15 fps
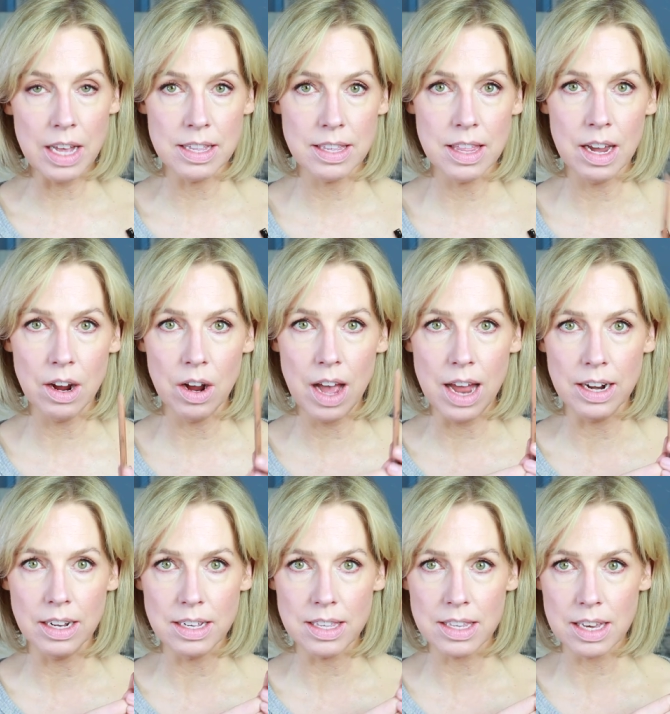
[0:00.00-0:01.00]
It's their
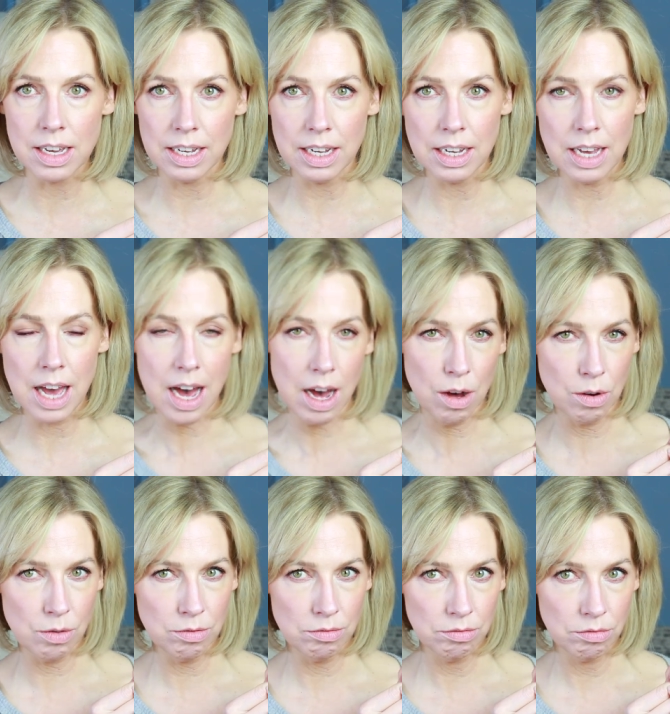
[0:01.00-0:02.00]
Endless
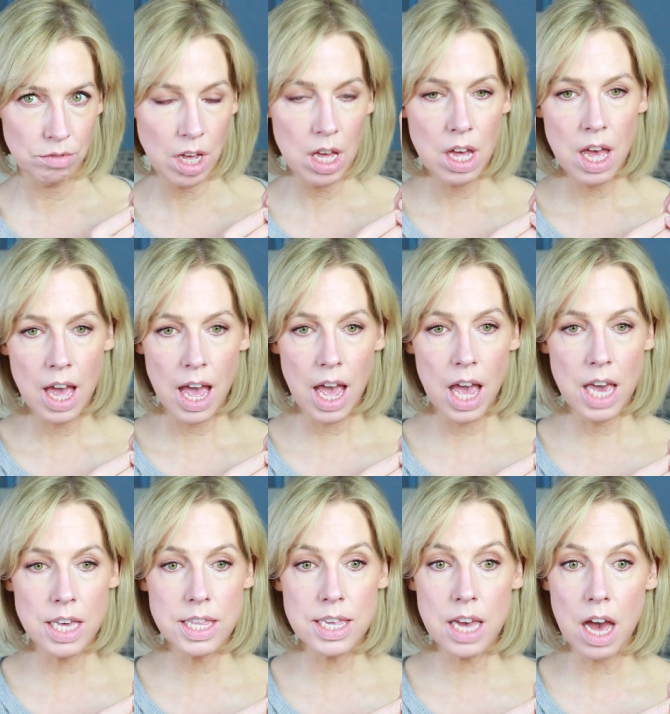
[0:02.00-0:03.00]
Cacao
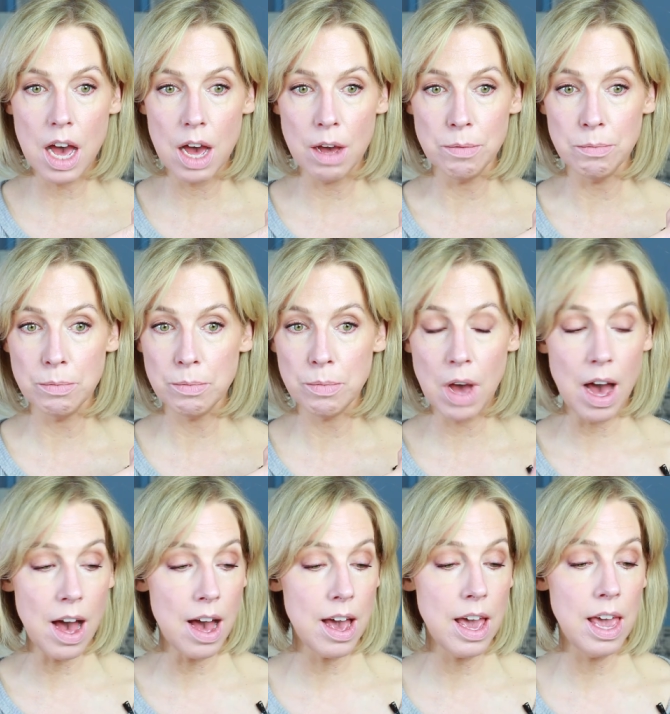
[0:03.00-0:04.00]
and um,
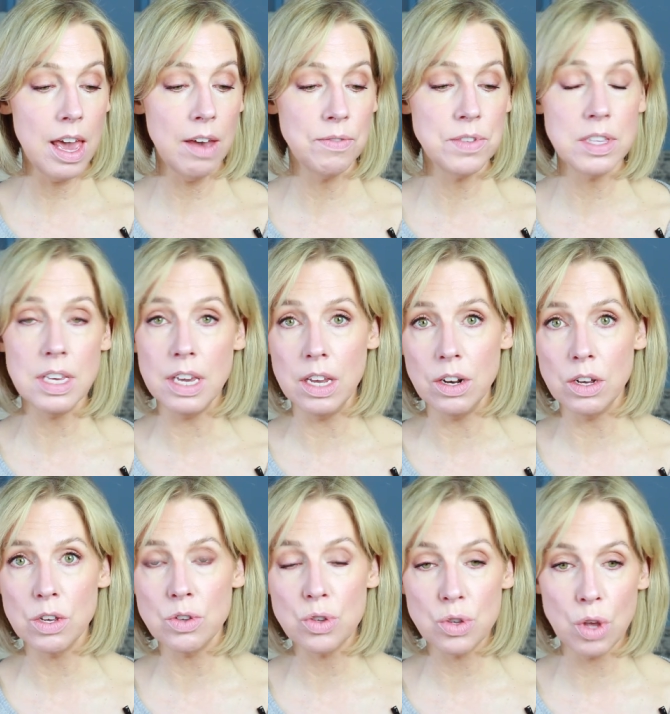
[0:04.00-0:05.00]
I have
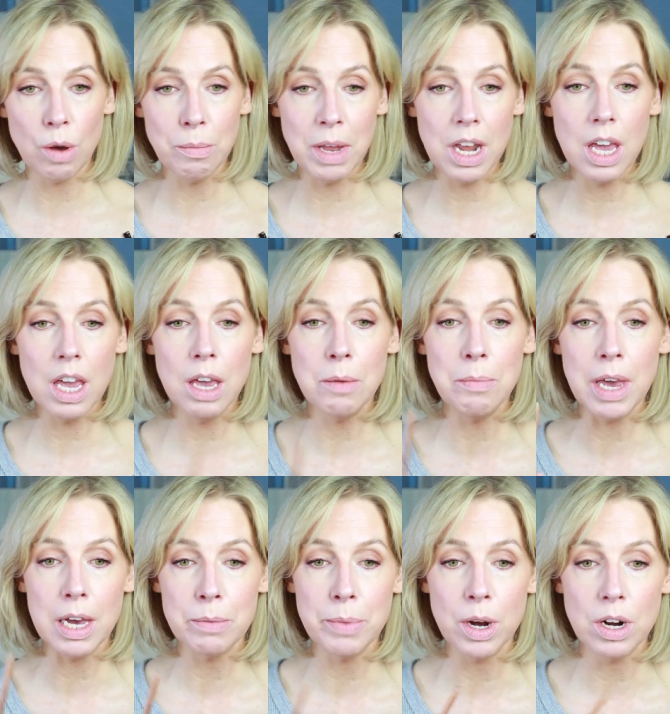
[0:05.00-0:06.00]
seen so many
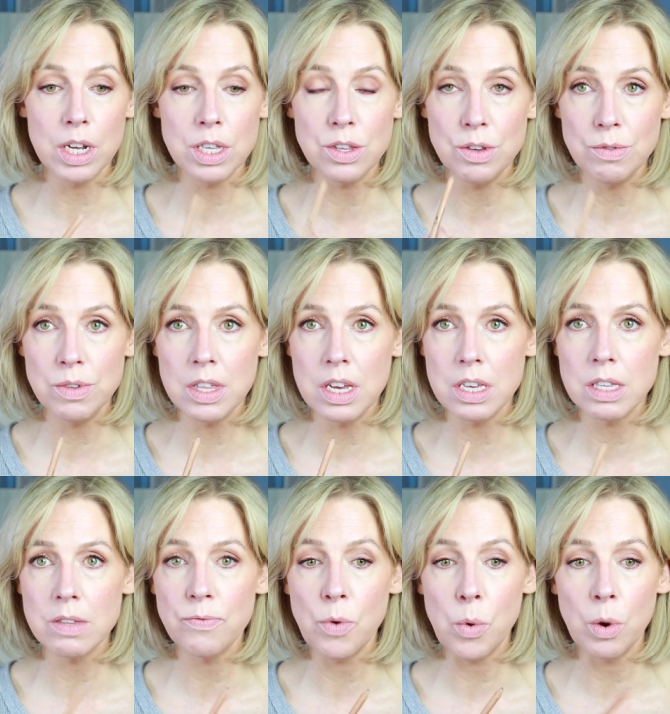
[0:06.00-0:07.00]
makeup artists use
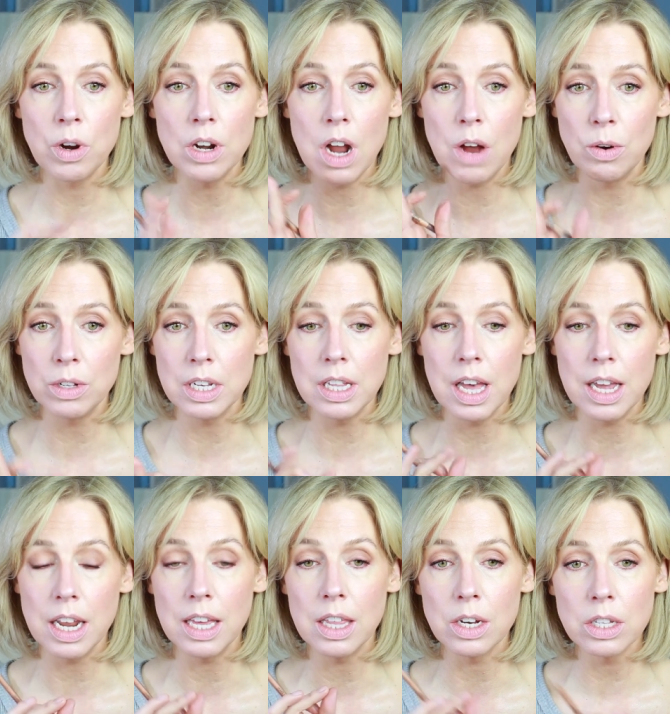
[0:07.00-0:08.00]
this for not only
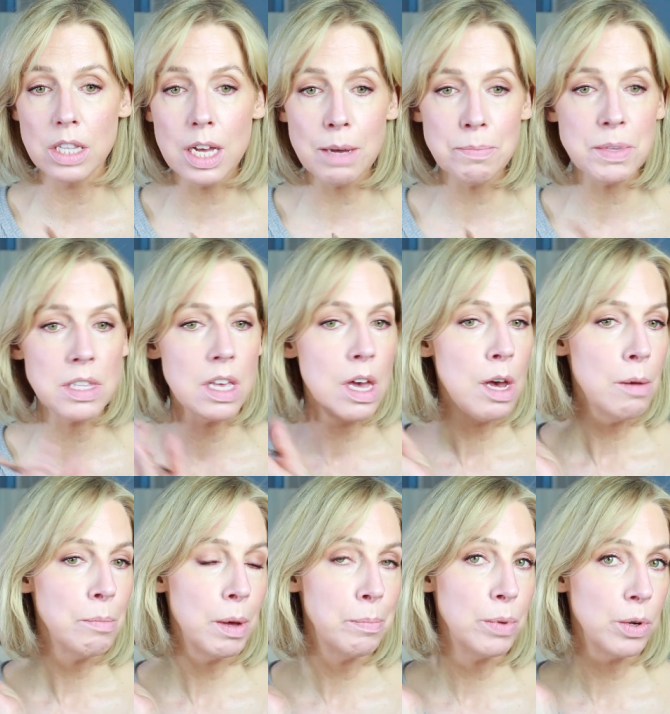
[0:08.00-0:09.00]
lining their lips,
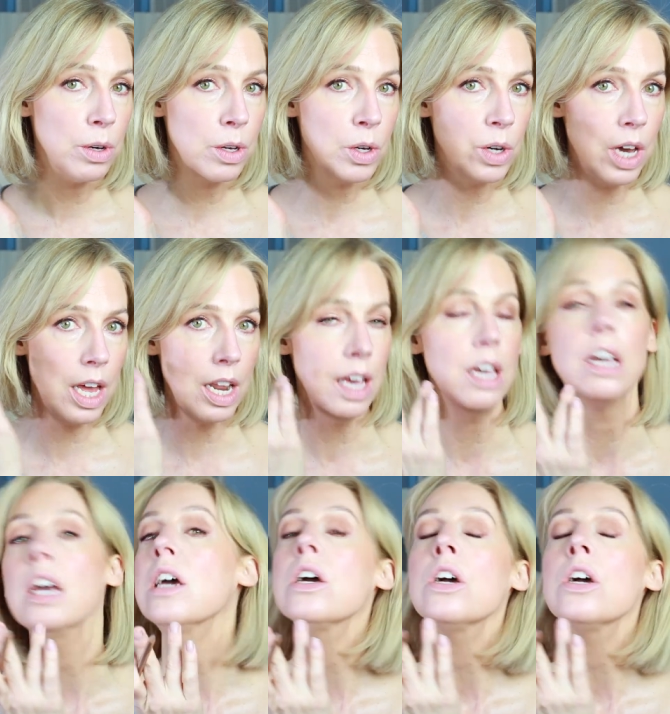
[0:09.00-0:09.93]
but creating